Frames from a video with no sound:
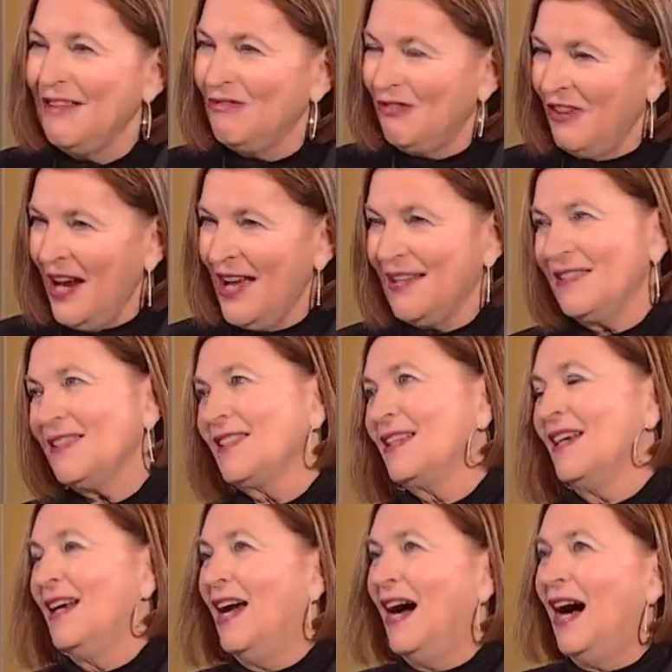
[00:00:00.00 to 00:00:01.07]
in France,
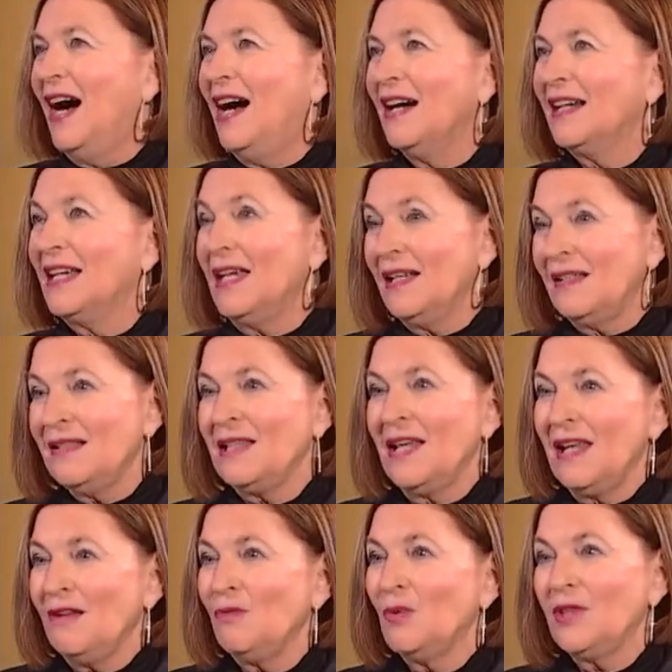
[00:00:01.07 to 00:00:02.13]
kids
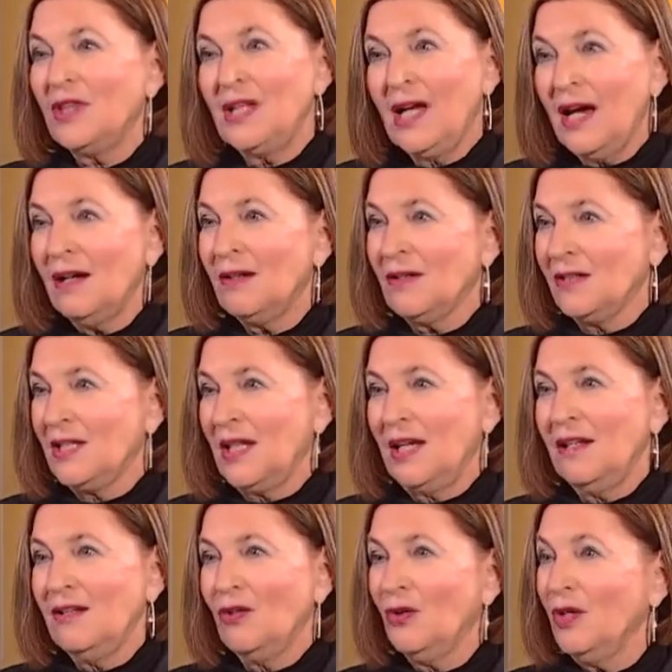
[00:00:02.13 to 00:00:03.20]
eat what the adults
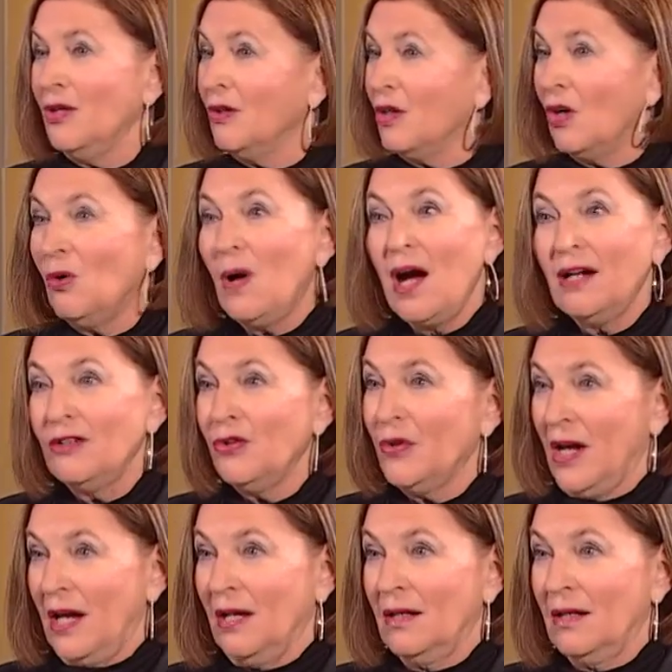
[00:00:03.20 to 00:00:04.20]
eat, or you go hungry.